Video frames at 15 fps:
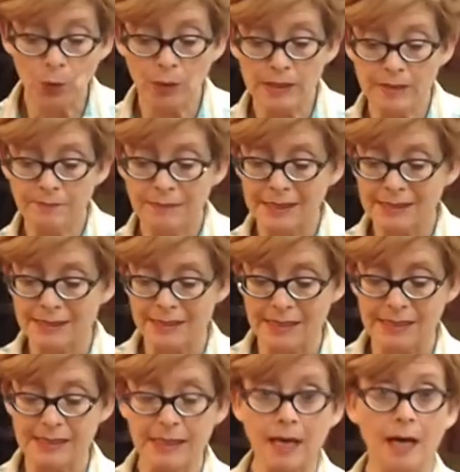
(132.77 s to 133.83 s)
going to mix
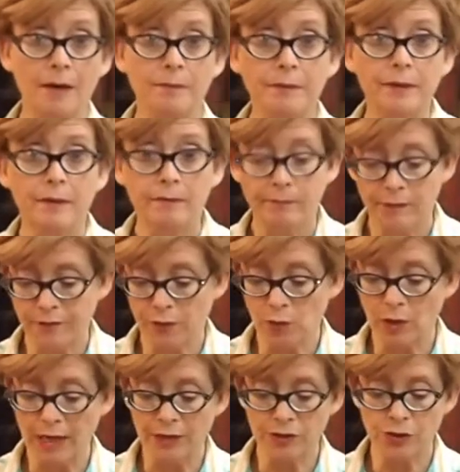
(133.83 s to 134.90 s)
this up before
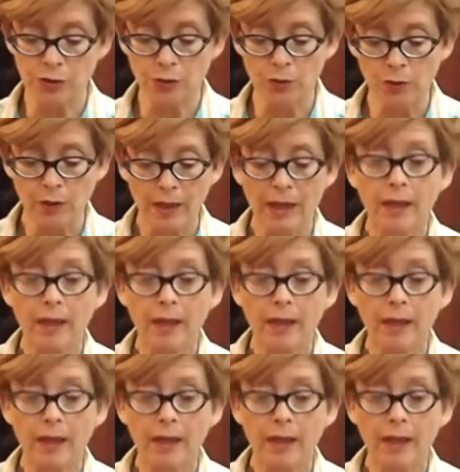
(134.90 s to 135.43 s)
I do